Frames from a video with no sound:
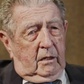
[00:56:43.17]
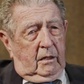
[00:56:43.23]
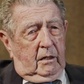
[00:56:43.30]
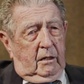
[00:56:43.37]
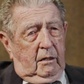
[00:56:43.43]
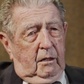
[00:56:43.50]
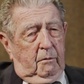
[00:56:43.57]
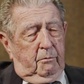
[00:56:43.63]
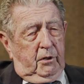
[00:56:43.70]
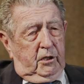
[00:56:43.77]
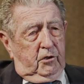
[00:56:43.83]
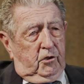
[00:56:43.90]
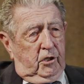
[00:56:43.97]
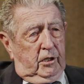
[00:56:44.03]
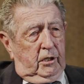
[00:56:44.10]
uh, a
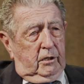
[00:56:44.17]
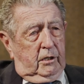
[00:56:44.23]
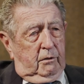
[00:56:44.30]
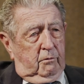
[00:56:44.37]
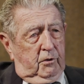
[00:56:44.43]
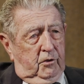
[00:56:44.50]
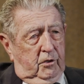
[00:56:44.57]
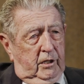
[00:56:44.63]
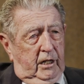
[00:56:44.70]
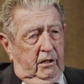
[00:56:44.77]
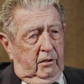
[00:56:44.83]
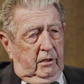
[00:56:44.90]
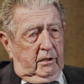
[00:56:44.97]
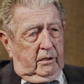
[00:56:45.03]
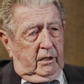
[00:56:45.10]
BG that was
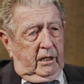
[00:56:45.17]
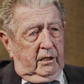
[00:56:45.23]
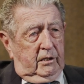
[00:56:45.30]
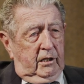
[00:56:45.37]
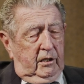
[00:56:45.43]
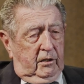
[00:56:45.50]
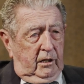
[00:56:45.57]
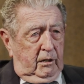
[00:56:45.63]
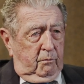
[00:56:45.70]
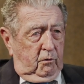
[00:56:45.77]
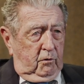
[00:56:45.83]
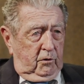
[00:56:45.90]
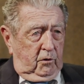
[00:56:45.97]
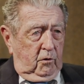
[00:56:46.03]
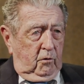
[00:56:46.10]
down at 18th
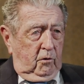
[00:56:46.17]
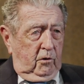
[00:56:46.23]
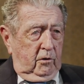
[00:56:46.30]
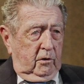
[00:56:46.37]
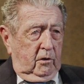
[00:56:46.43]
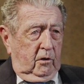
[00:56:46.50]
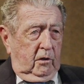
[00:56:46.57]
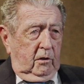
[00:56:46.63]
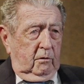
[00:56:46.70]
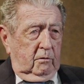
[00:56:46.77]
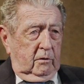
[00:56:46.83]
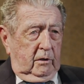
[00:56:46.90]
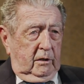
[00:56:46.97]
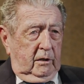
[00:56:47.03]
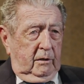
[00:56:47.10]
Airborne Corps
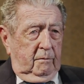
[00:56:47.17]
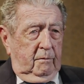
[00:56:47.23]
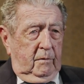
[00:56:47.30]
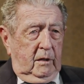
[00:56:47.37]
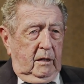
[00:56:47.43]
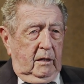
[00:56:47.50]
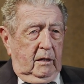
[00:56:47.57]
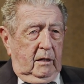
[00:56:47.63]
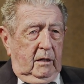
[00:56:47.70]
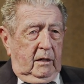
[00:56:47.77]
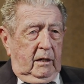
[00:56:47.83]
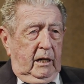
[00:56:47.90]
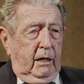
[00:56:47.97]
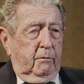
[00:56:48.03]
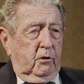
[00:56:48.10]
called um,
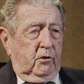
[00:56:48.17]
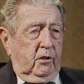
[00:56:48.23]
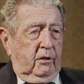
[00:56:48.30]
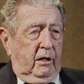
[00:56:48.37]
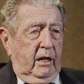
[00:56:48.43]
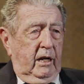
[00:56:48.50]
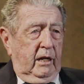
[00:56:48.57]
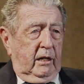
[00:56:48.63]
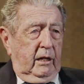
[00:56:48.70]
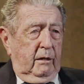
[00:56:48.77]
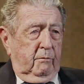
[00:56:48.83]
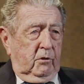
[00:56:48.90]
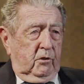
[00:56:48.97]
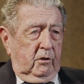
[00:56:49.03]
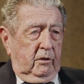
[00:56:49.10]
Emerson, Hank
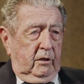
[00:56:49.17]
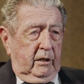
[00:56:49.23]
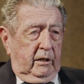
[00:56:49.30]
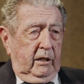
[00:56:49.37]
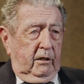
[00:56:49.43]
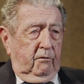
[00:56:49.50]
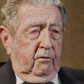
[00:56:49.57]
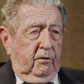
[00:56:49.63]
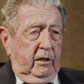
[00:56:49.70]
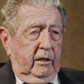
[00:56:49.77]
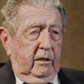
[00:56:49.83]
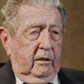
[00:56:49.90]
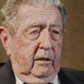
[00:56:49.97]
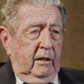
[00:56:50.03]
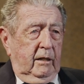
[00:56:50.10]
Emerson, the
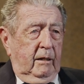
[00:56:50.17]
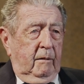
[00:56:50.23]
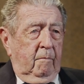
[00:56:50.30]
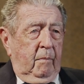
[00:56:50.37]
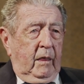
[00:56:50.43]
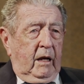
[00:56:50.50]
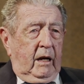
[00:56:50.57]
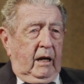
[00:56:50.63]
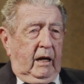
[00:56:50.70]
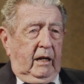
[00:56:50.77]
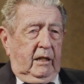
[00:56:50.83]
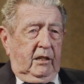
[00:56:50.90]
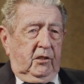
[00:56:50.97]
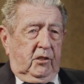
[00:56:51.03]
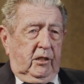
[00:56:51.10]
gunfighter.
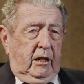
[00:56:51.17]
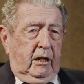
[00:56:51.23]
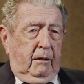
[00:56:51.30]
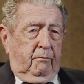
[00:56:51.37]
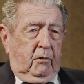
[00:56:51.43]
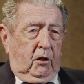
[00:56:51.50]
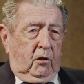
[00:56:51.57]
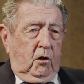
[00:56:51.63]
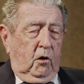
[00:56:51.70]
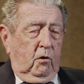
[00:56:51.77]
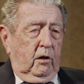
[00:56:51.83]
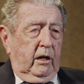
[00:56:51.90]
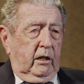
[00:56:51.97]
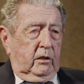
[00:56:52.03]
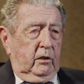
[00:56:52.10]
And he set up the
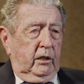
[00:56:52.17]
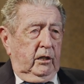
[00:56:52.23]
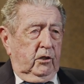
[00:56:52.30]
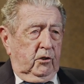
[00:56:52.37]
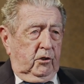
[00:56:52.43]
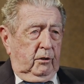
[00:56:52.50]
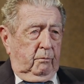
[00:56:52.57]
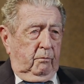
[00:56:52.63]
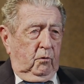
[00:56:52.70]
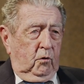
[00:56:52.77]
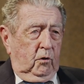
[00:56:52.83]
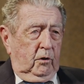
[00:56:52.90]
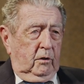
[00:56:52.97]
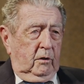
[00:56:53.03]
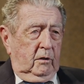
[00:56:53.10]
CONARC Leadership
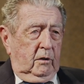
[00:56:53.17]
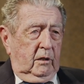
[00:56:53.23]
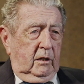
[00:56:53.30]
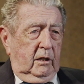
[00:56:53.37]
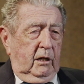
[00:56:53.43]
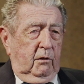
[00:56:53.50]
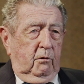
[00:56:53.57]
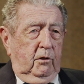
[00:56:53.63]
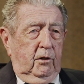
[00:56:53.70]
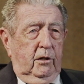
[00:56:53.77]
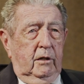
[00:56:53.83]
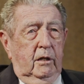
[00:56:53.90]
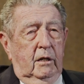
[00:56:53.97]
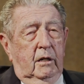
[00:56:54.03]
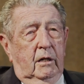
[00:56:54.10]
Board. And there were,